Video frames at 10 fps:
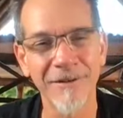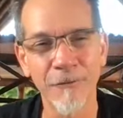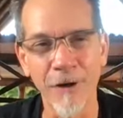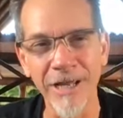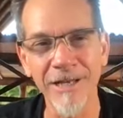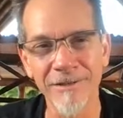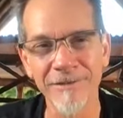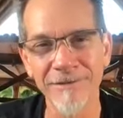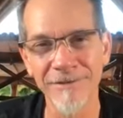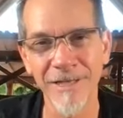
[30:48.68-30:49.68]
Right?
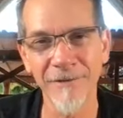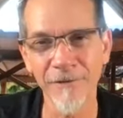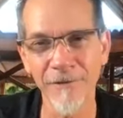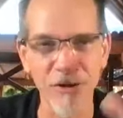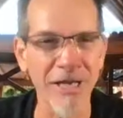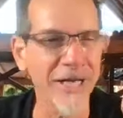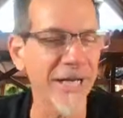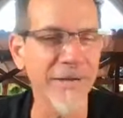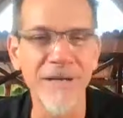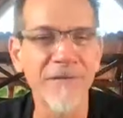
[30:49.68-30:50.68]
Have you ever tried it?
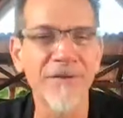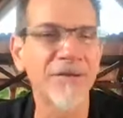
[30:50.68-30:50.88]
Even if you